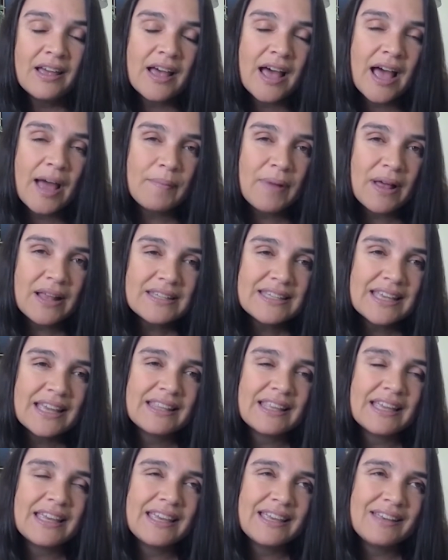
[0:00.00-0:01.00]
I'm not saying
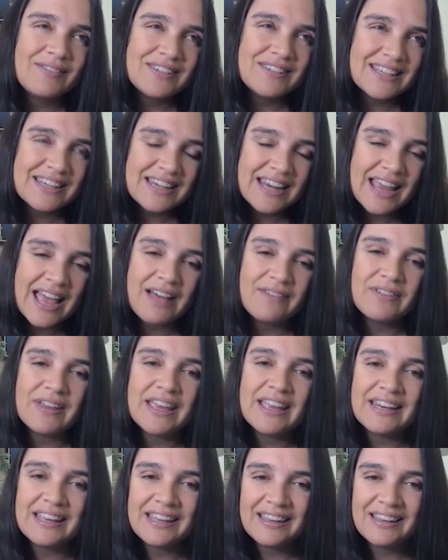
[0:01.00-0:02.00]
that he didn't have
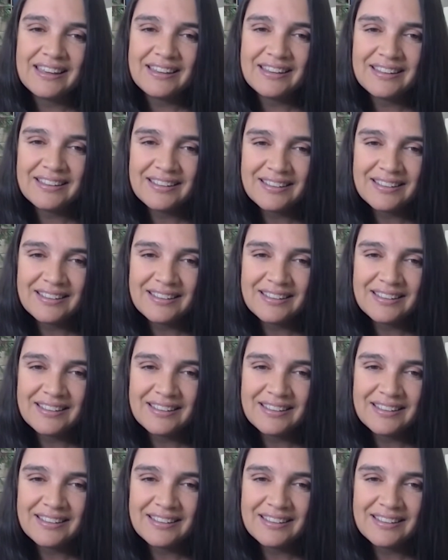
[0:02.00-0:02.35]
any